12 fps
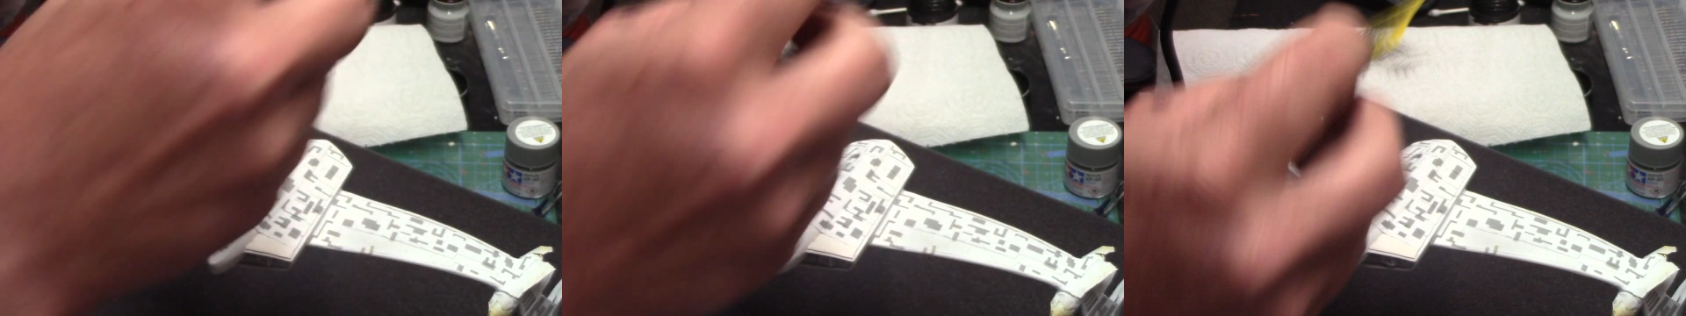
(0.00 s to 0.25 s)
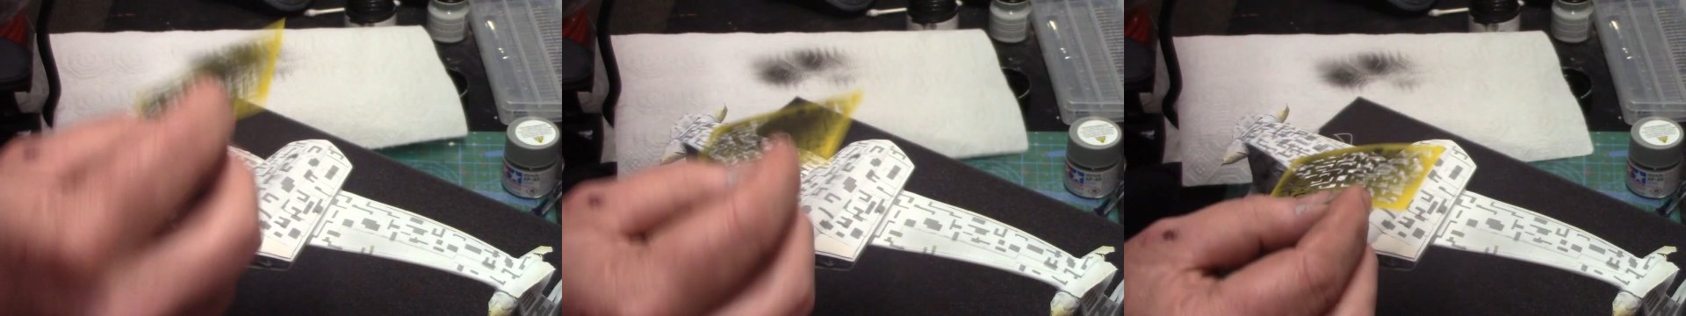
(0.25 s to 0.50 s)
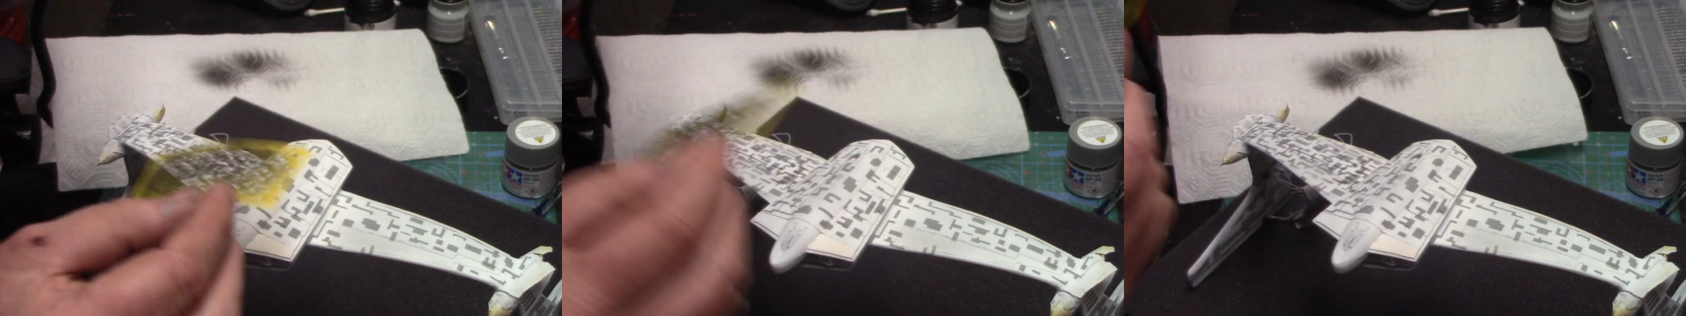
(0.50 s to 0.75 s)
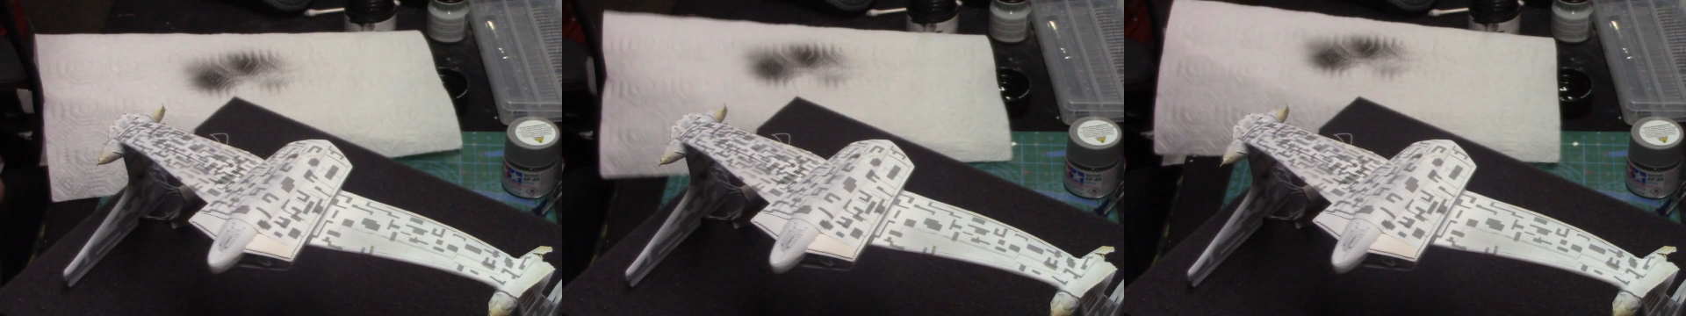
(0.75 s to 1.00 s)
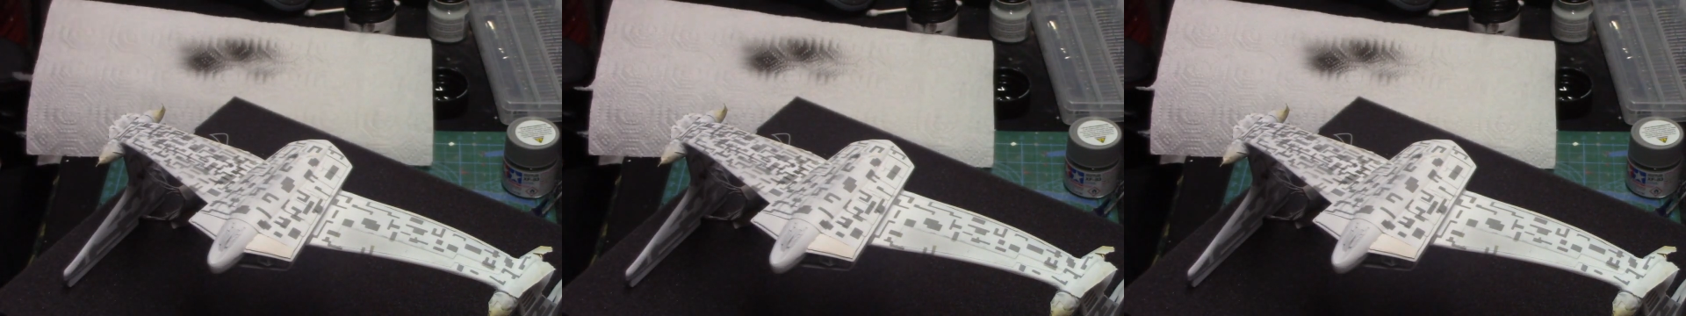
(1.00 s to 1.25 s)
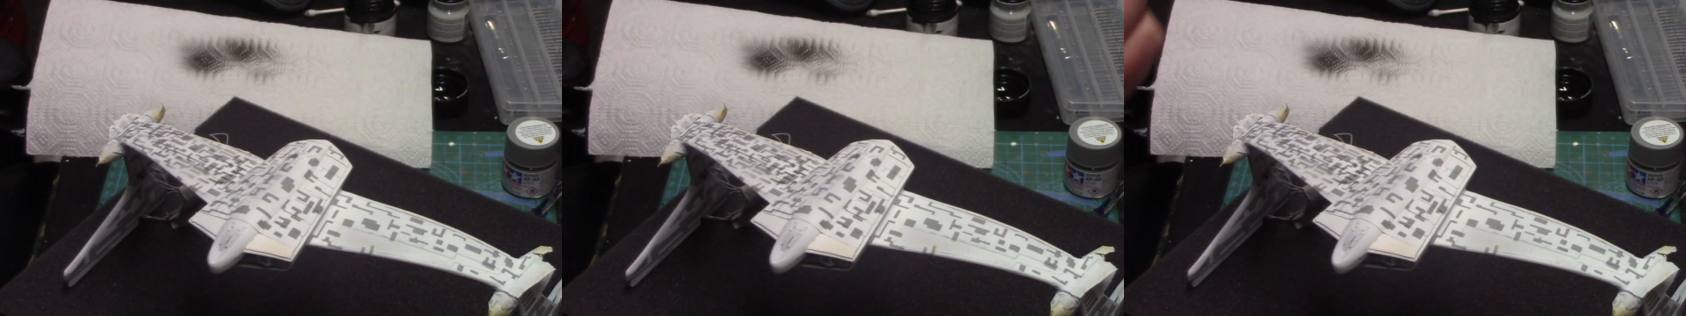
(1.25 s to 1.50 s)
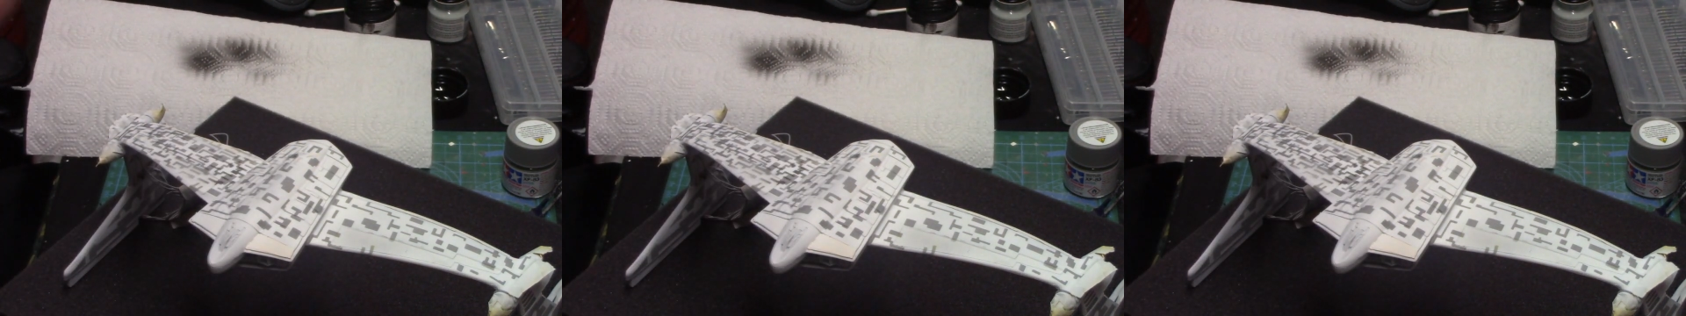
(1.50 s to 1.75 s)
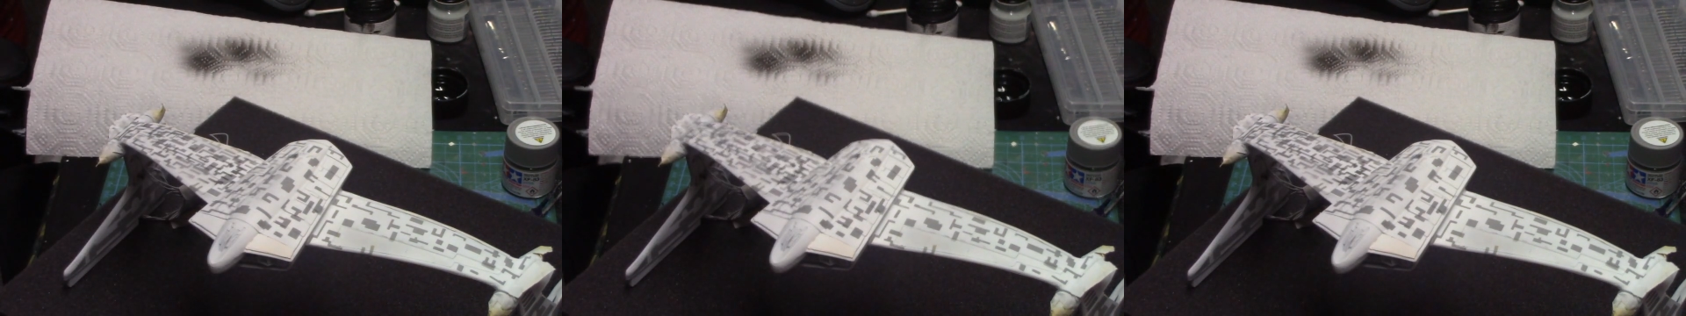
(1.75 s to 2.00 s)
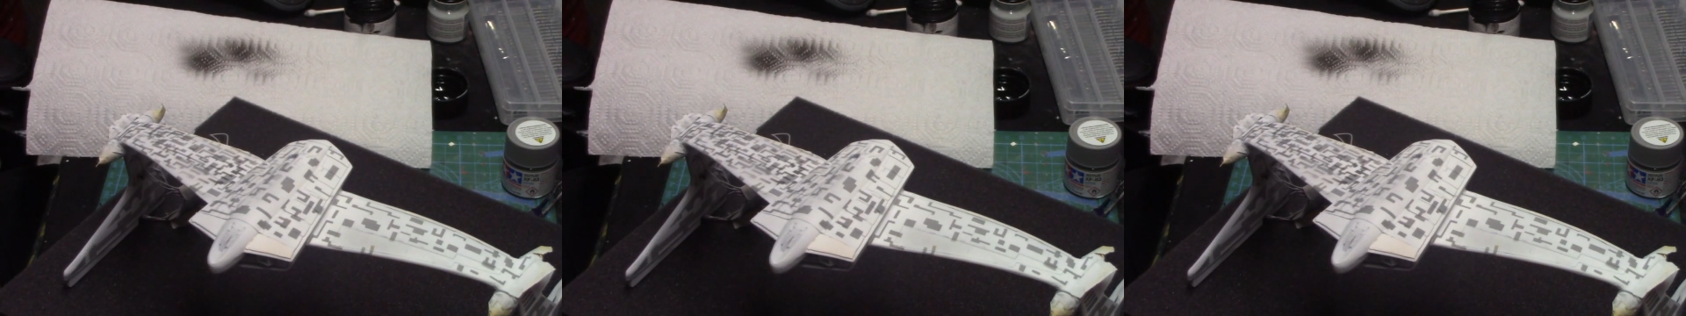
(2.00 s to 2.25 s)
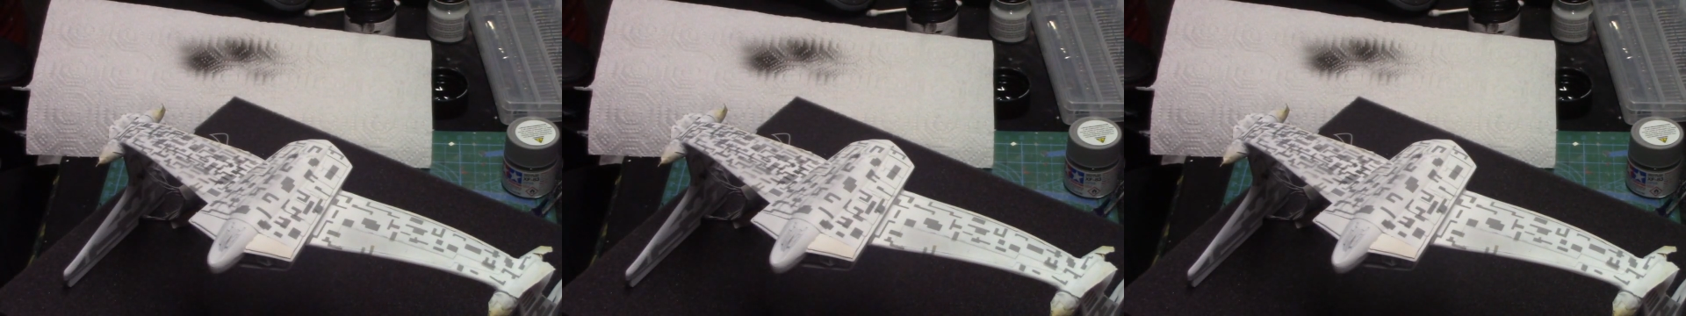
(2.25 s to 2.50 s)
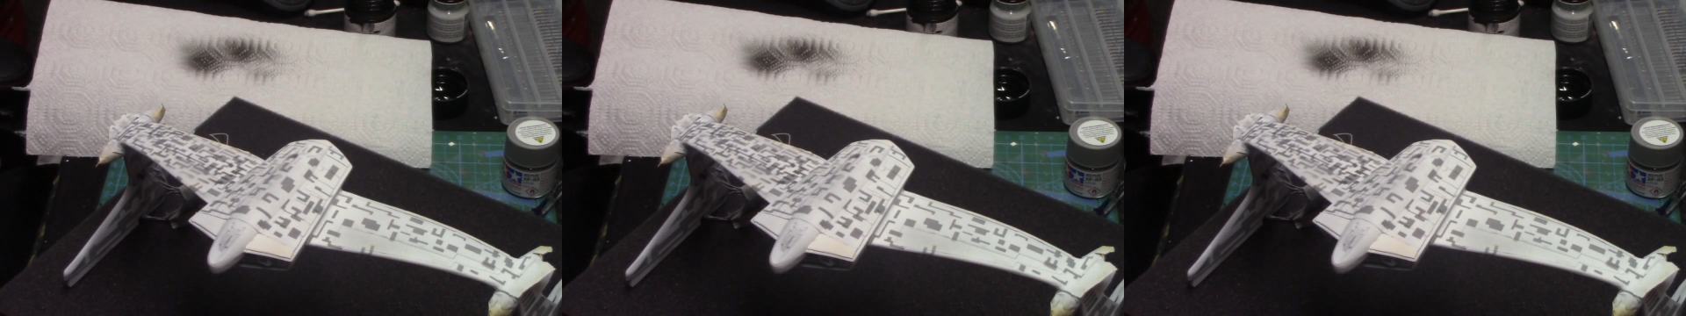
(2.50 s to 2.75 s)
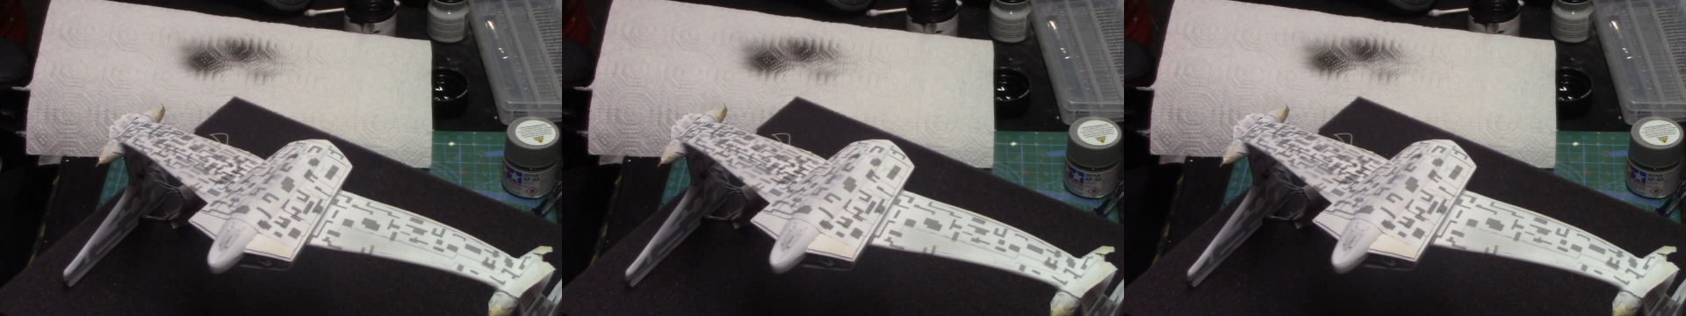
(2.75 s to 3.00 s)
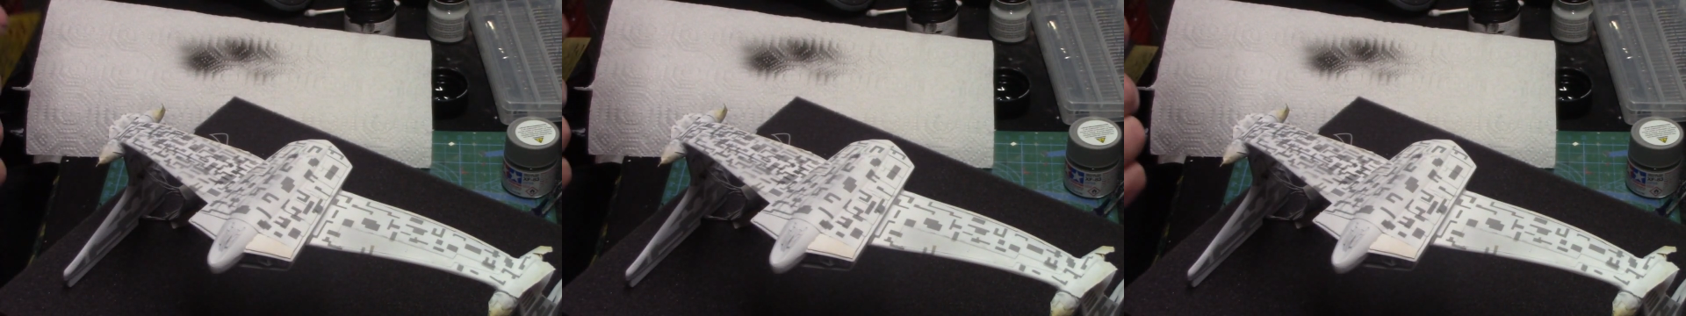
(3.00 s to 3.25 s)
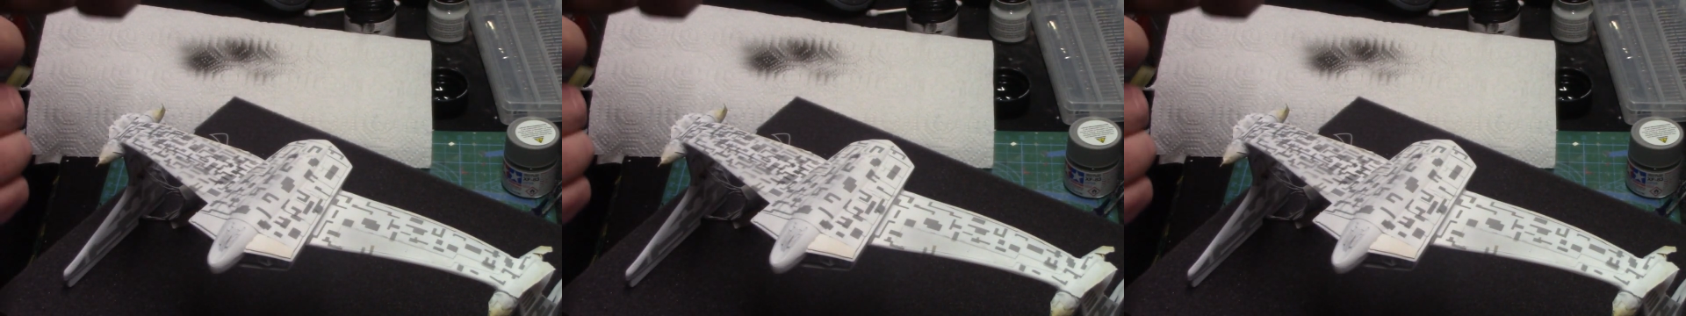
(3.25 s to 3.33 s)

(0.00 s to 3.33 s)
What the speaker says: [unreadable: no face in view]